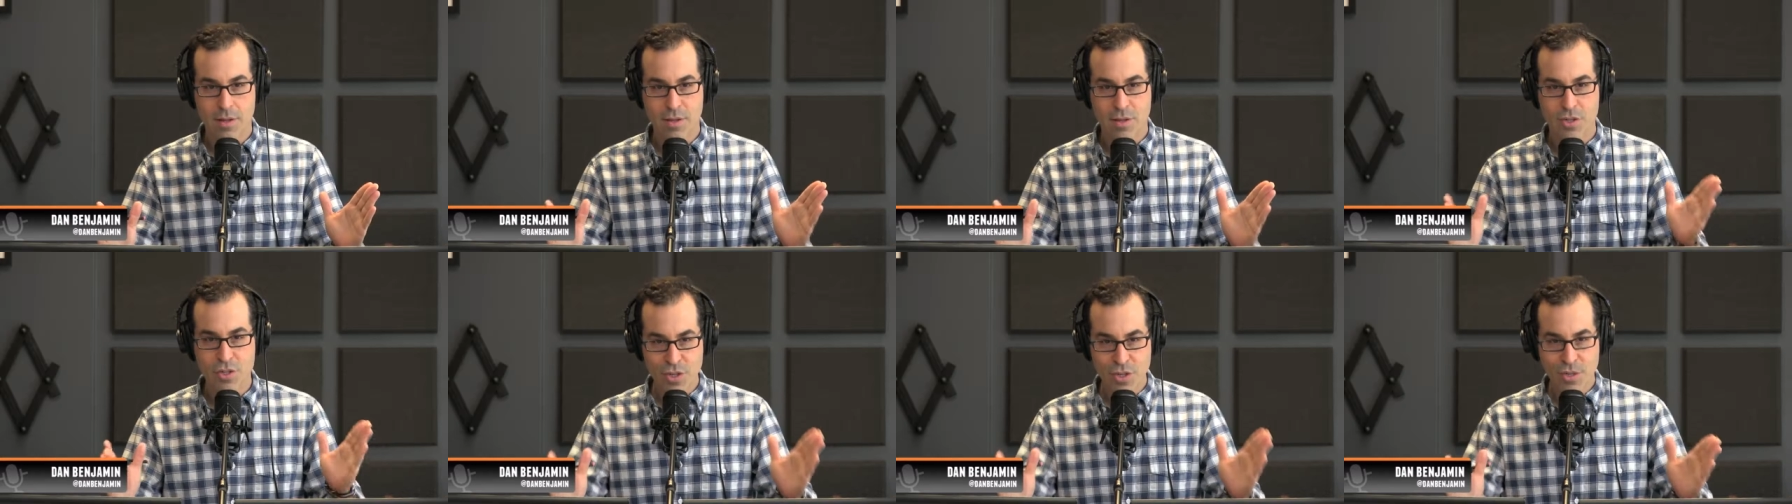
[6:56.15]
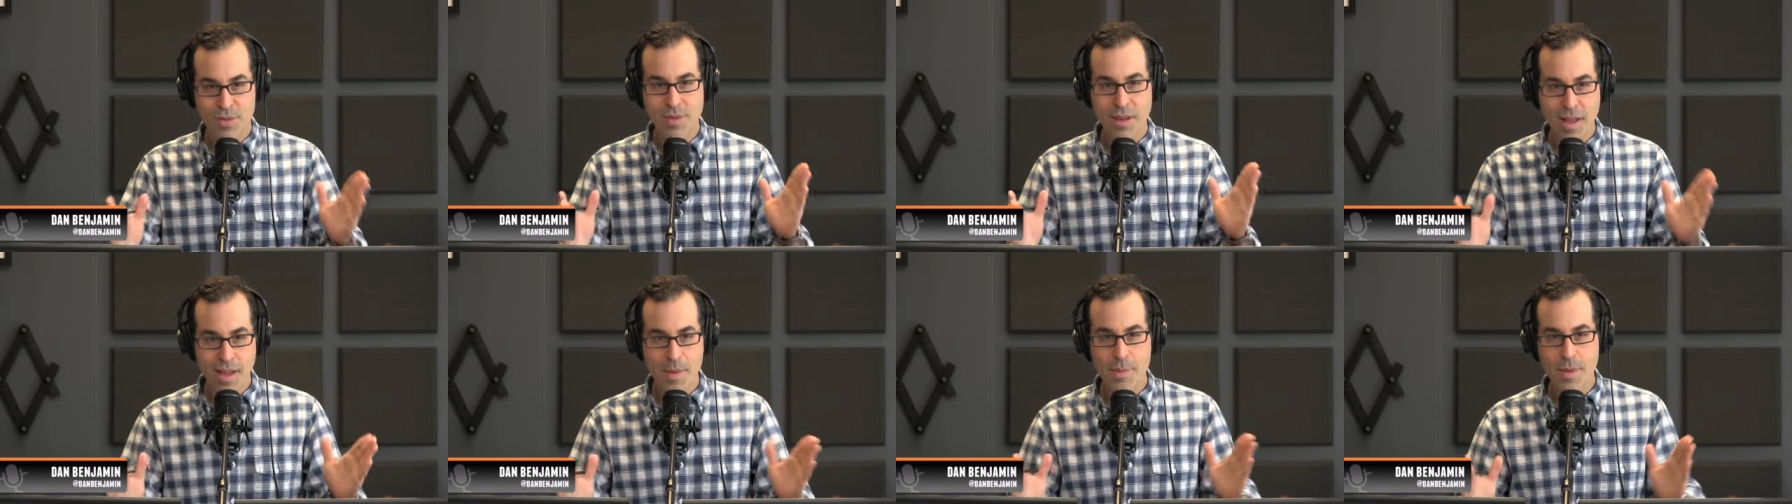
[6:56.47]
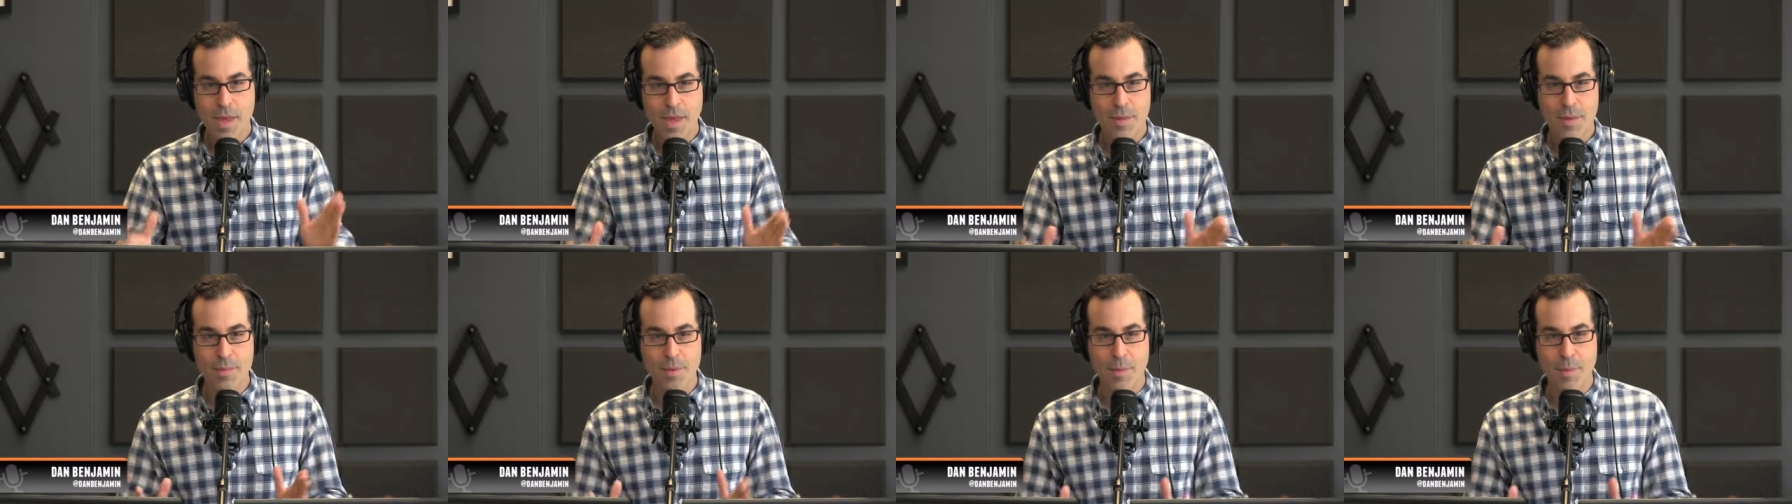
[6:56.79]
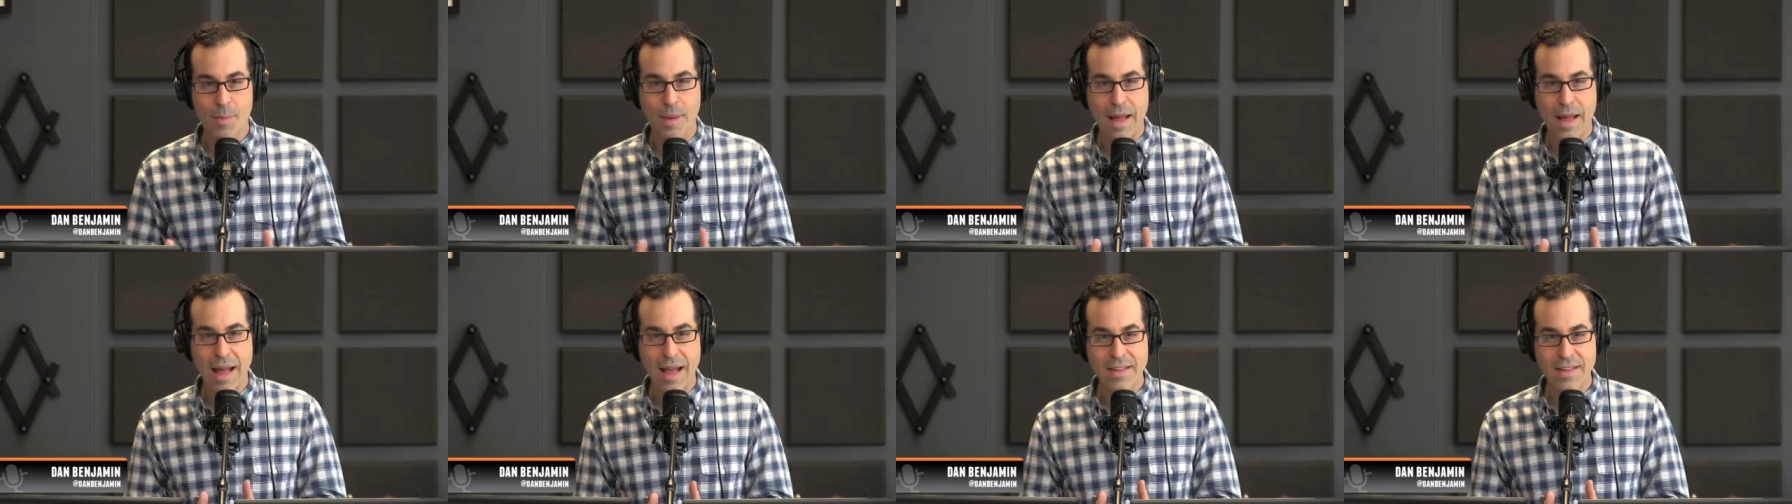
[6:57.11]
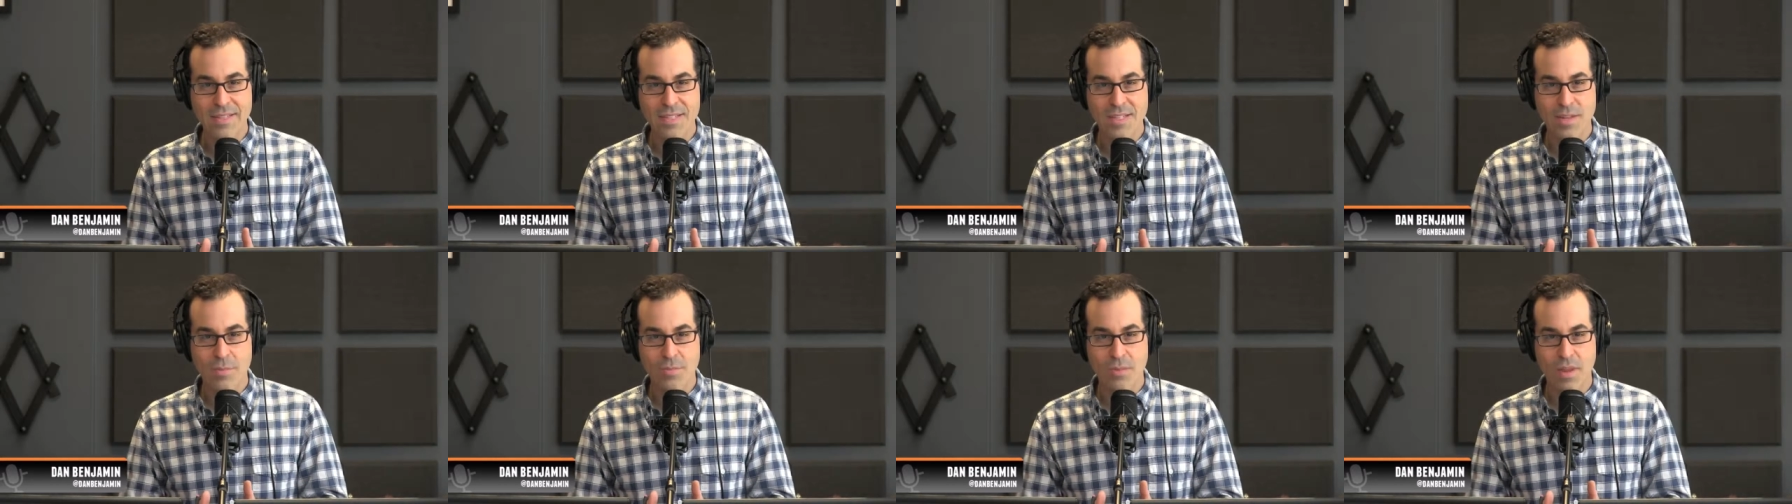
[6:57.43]
Shouldn't I be able to
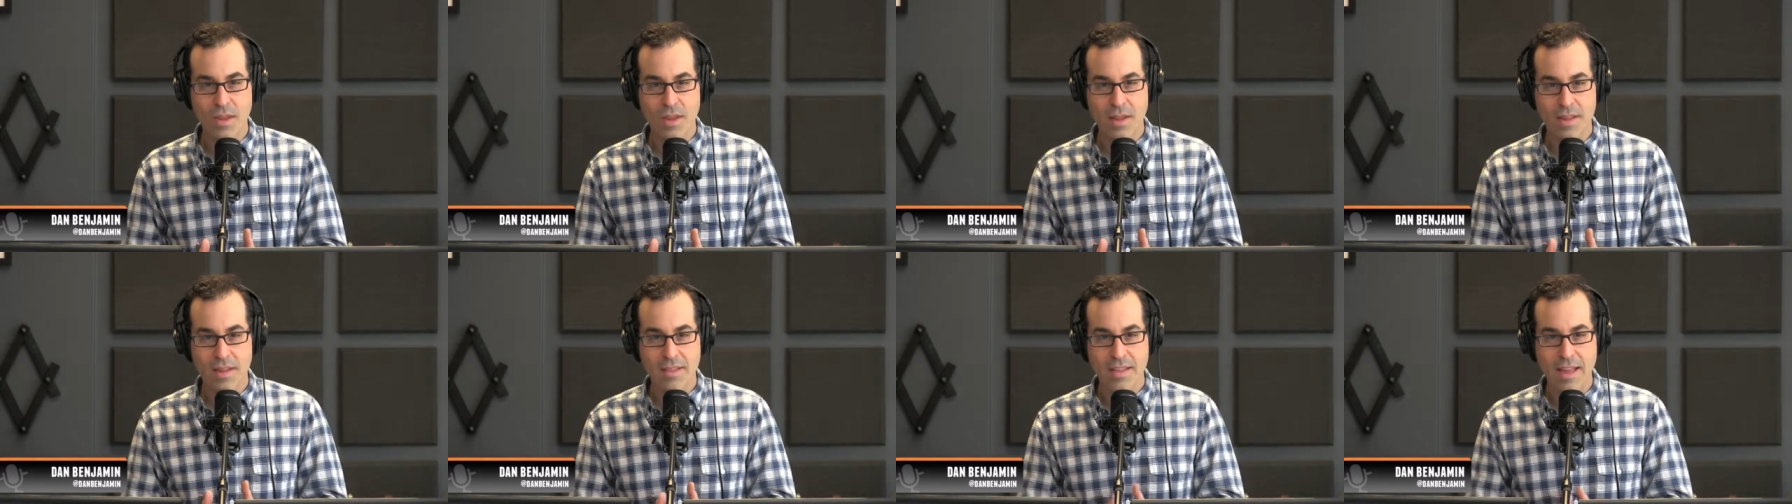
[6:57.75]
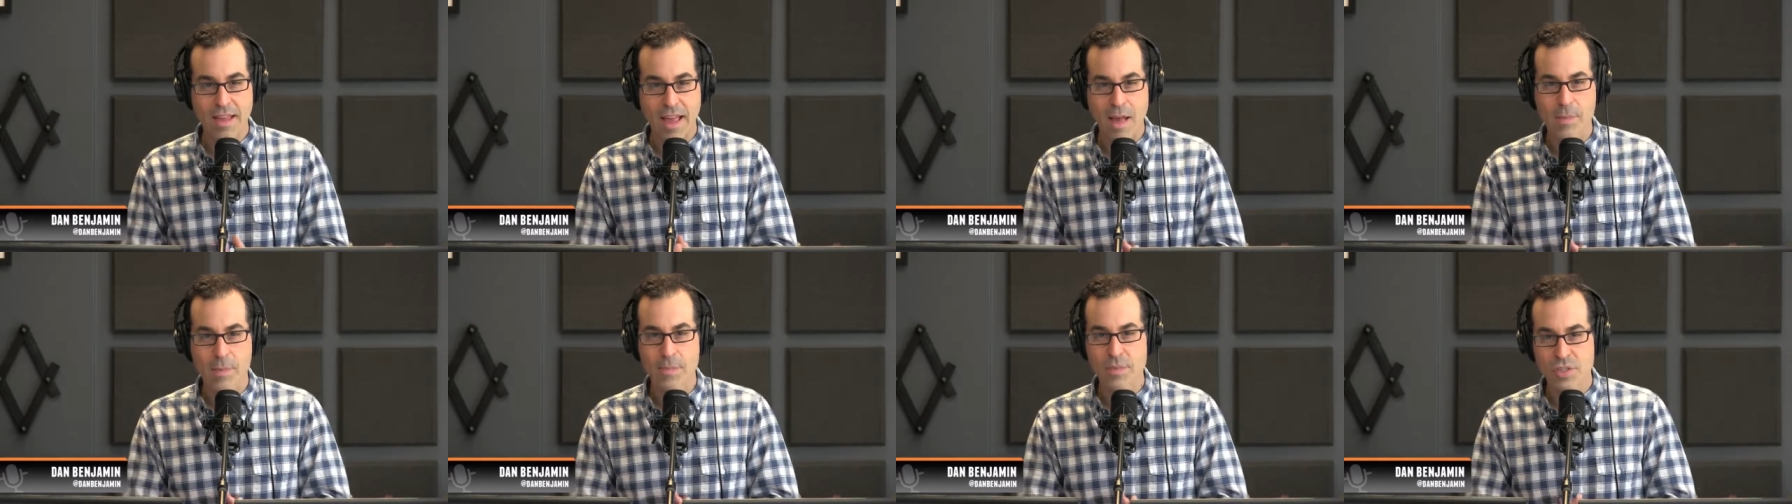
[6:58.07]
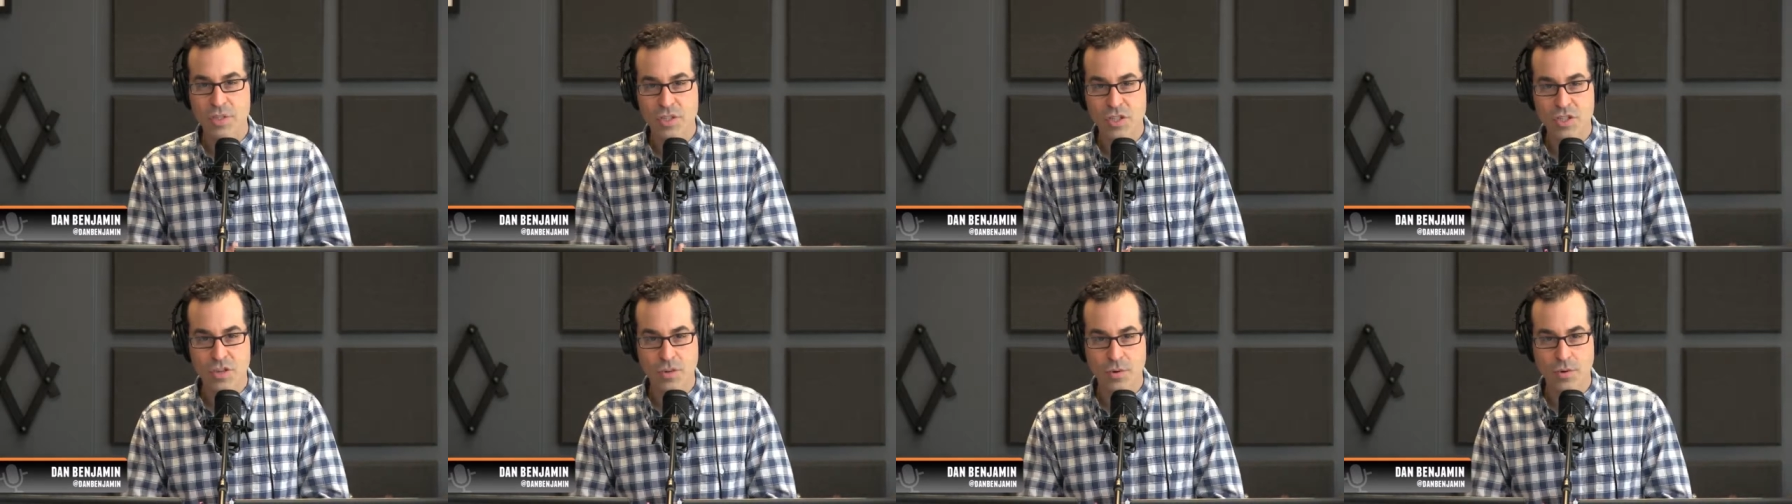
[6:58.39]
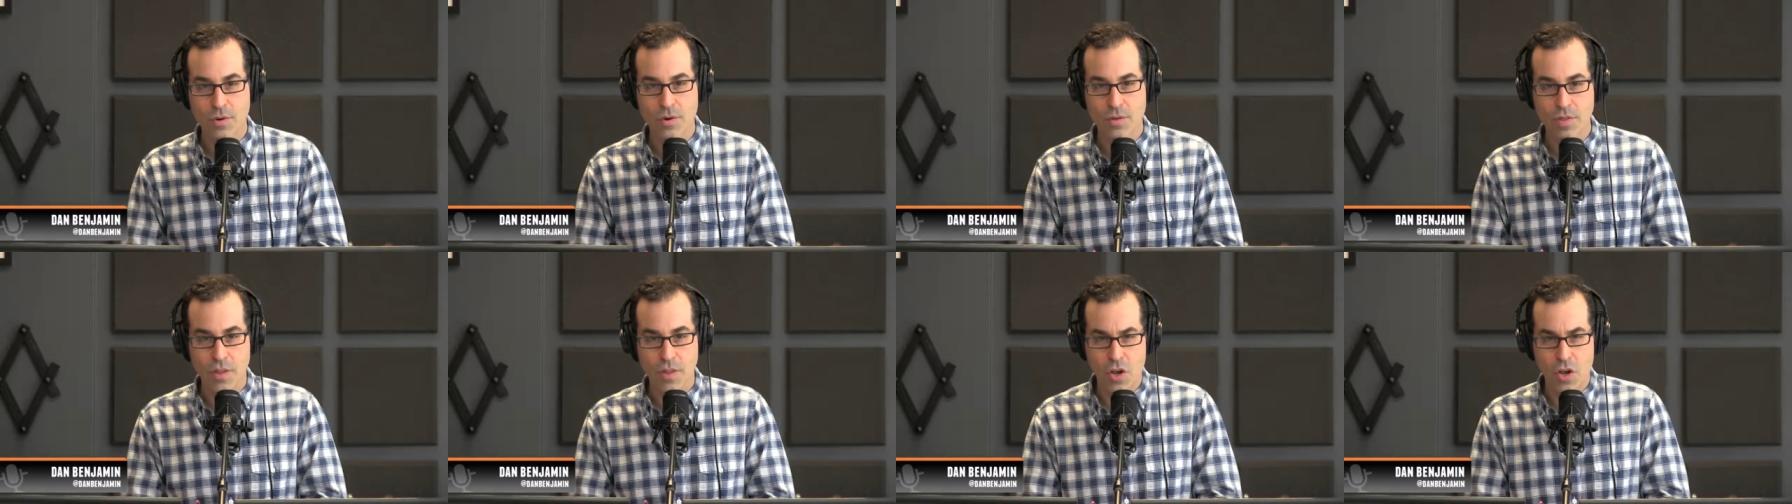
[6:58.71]
buy something at the Apple Store,